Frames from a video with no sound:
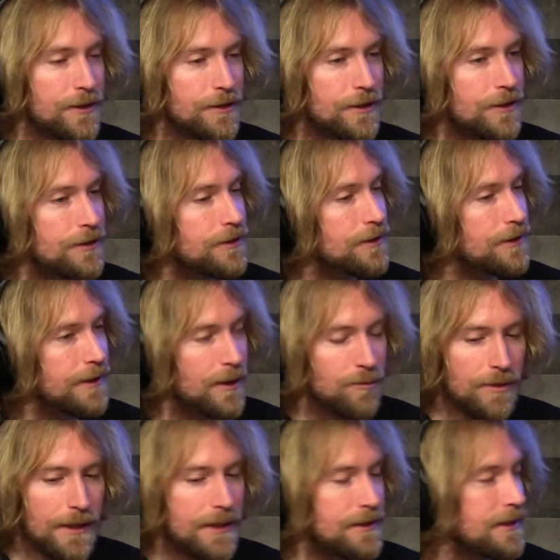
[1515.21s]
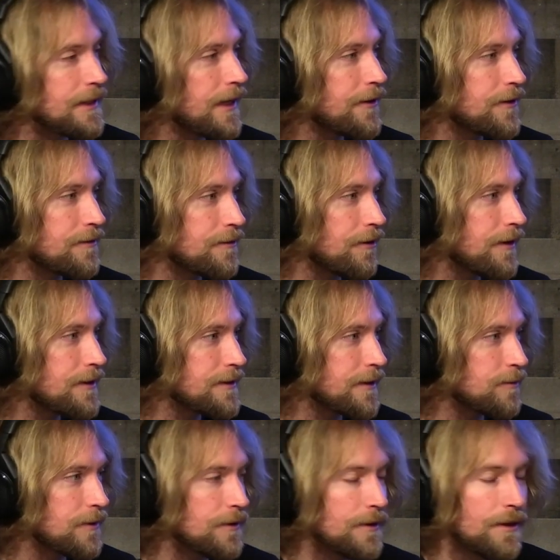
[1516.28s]
actually mm-hmm. good to like plant together for
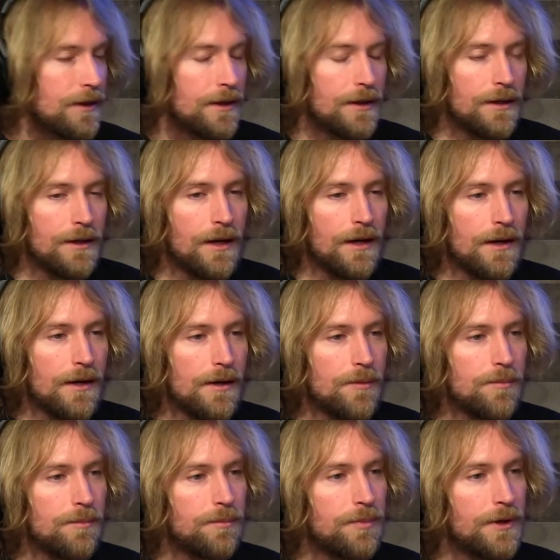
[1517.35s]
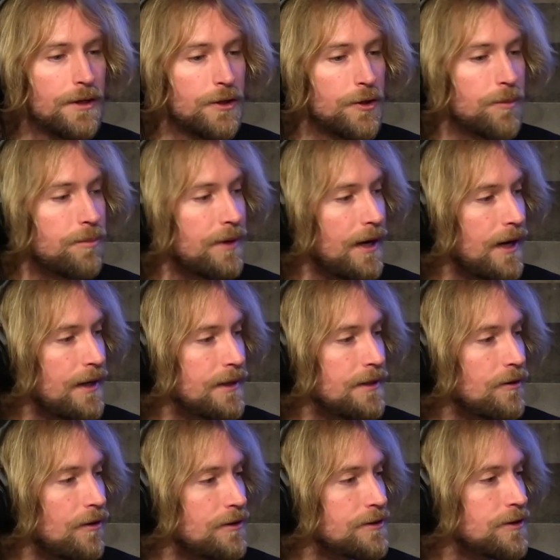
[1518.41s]
example mm-hmm. um, but your body
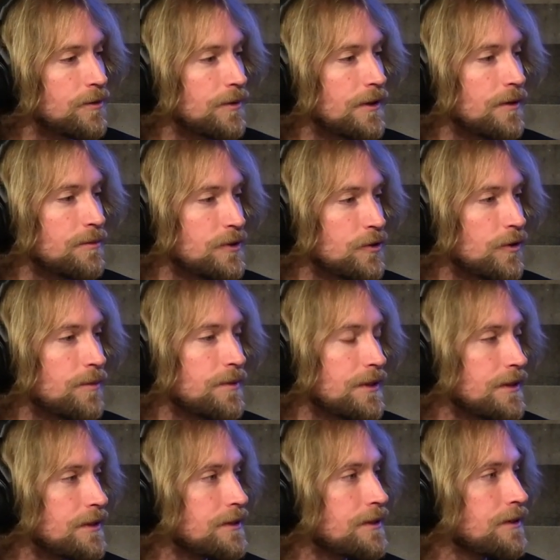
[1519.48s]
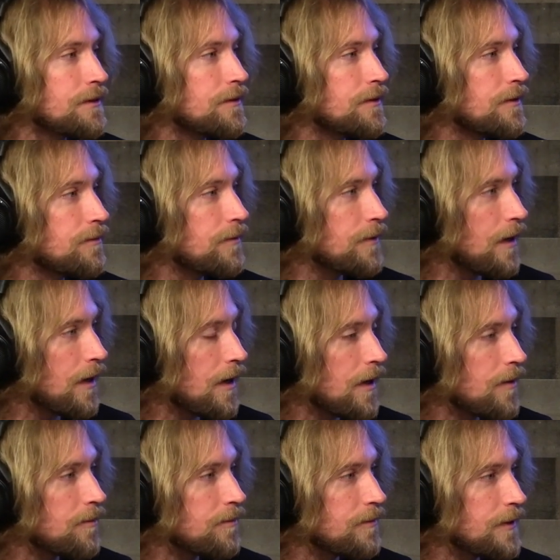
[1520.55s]
also will absorb these
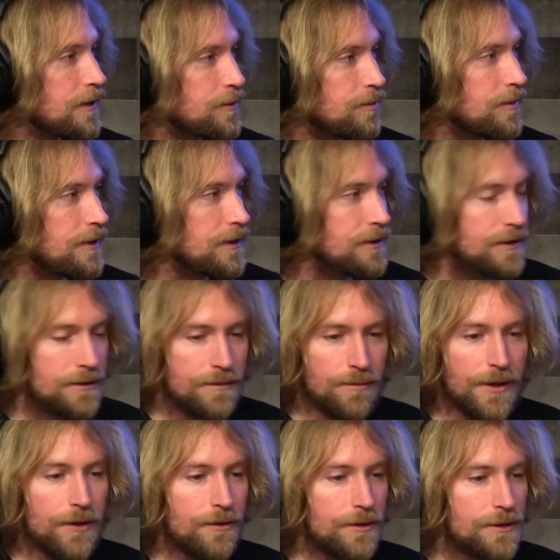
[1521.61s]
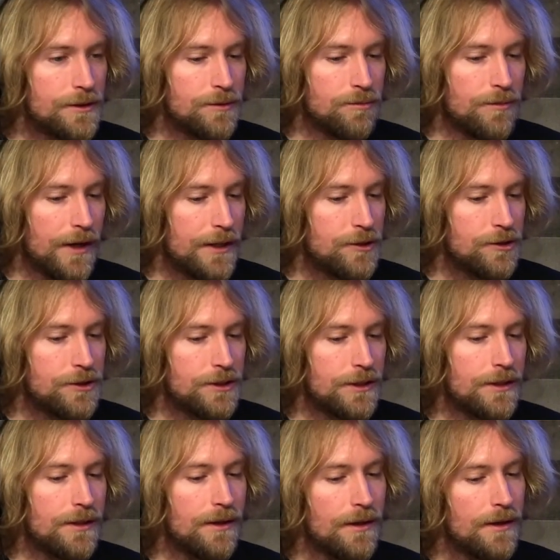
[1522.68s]
um, these these minerals,
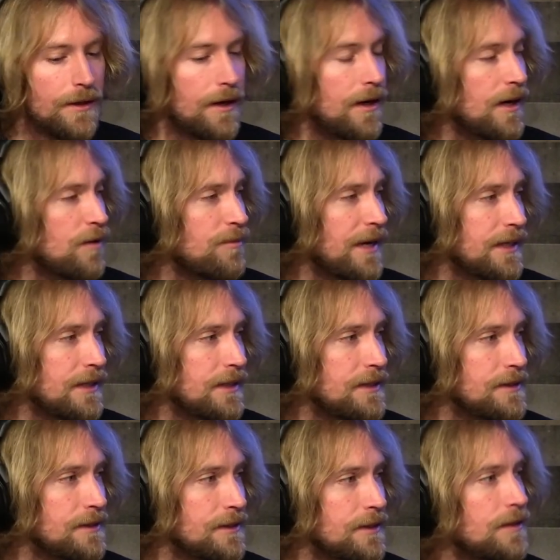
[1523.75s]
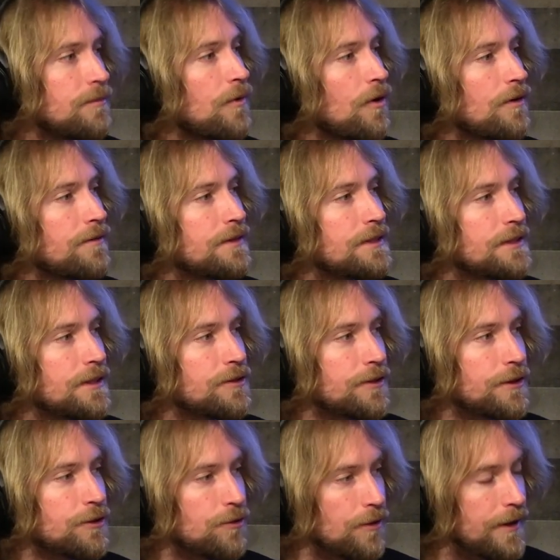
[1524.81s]
nitrogen, uh, magnesium, mm-hmm. all of these things are
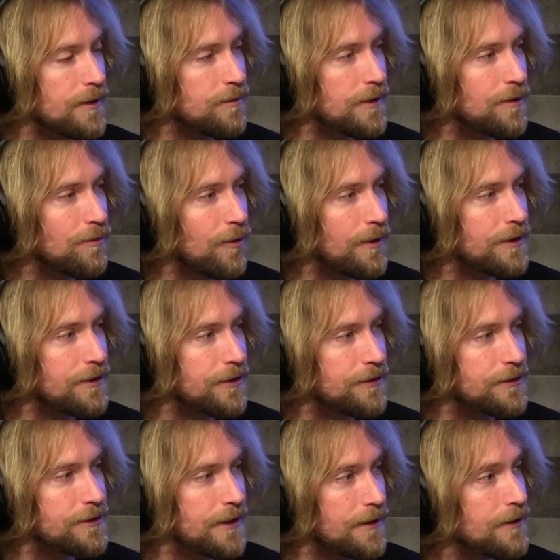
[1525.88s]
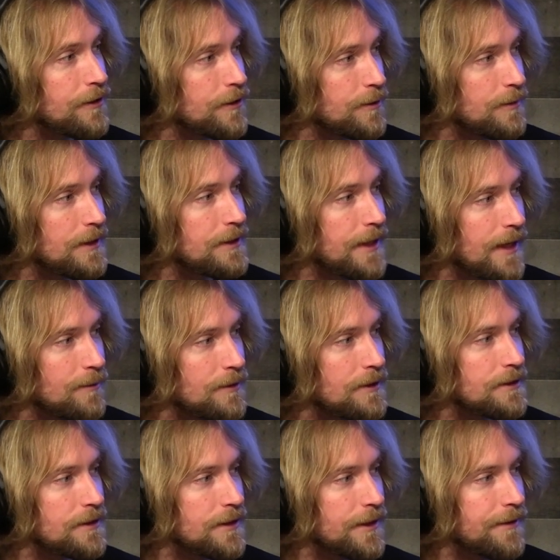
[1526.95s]
incredibly important to your cellular
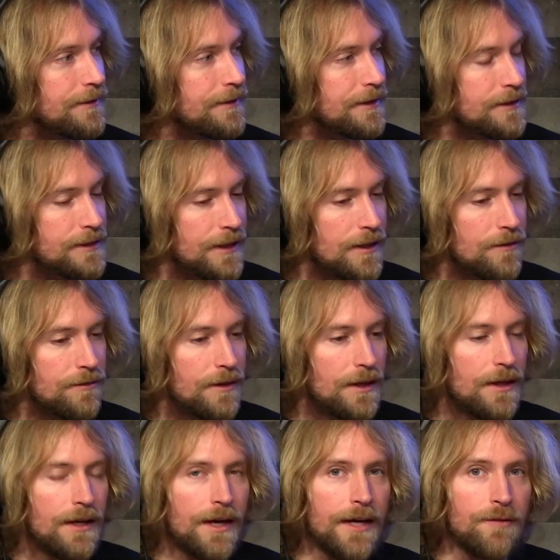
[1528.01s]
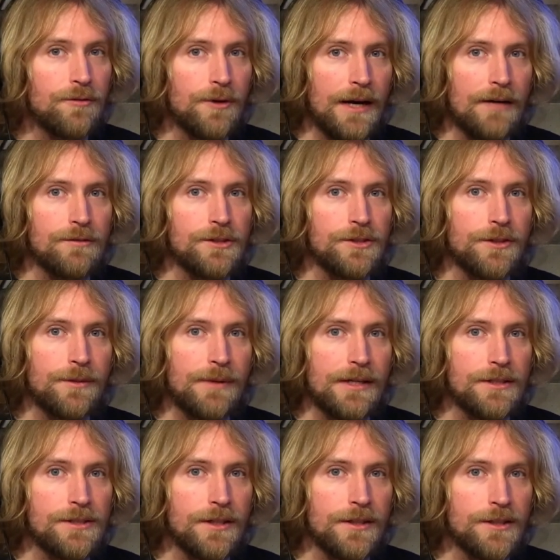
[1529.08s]
metabolism mm-hmm. in itself. And if you have a certain amount
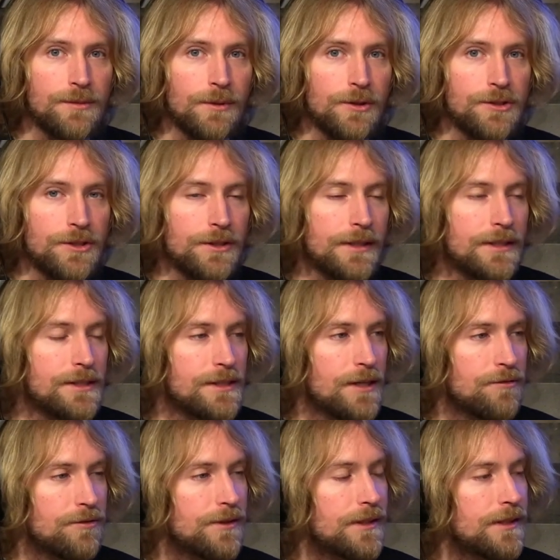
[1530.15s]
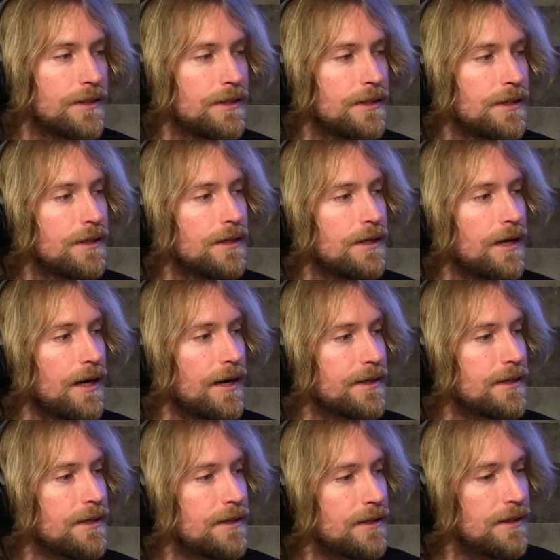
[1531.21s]
of sun exposure, it's definitely high
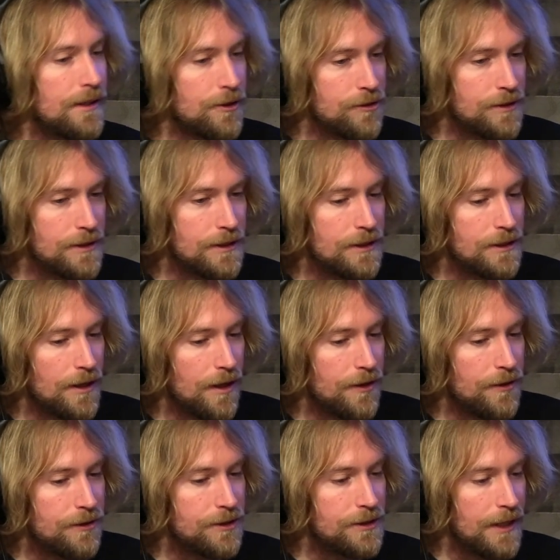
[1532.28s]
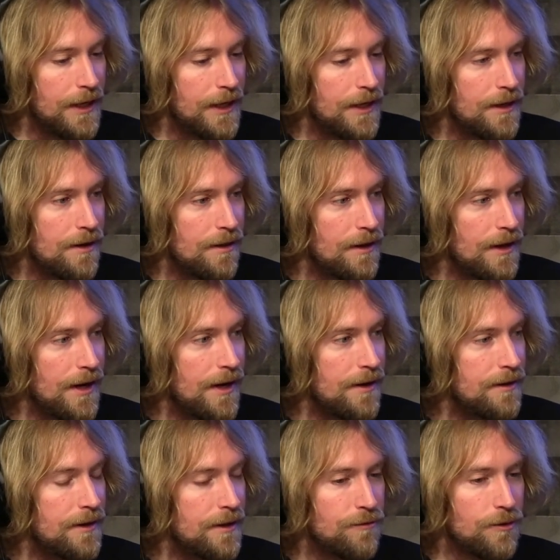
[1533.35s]
key interesting to understand
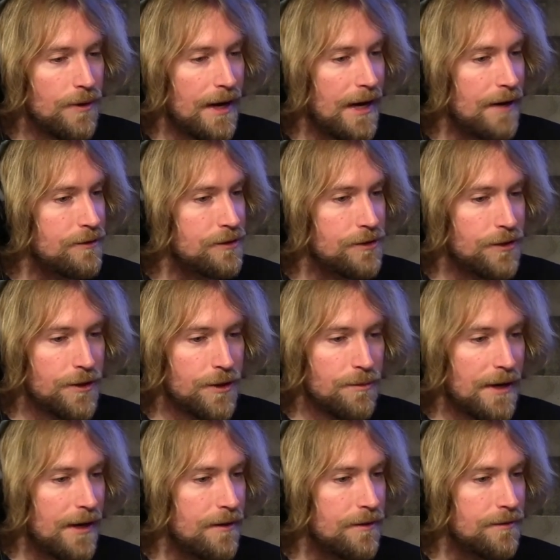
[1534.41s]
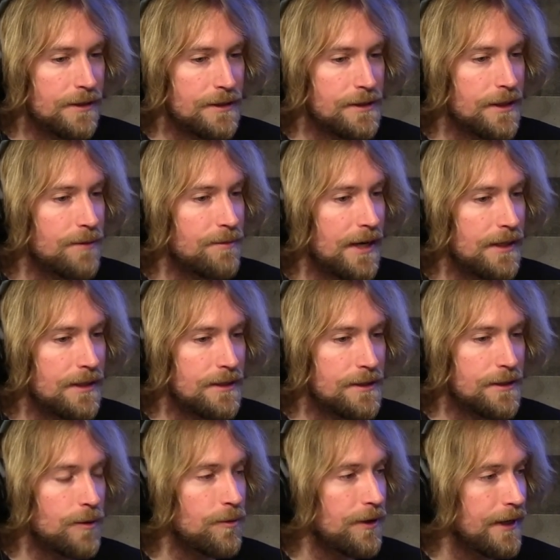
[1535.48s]
that if you have a certain amount of, let's say,
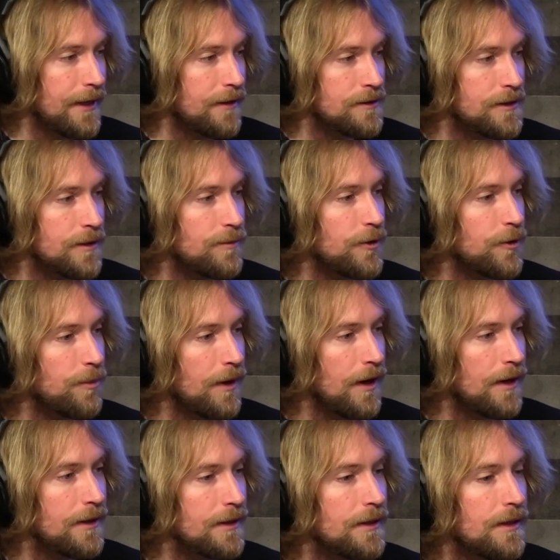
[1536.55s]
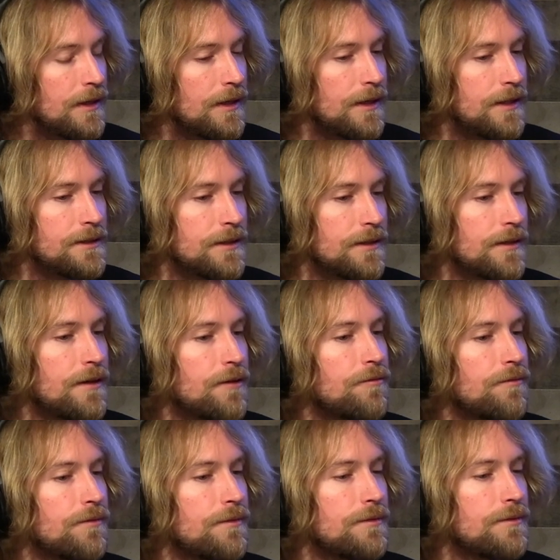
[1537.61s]
magnesium or calcium in your body, mm-hmm. it's going to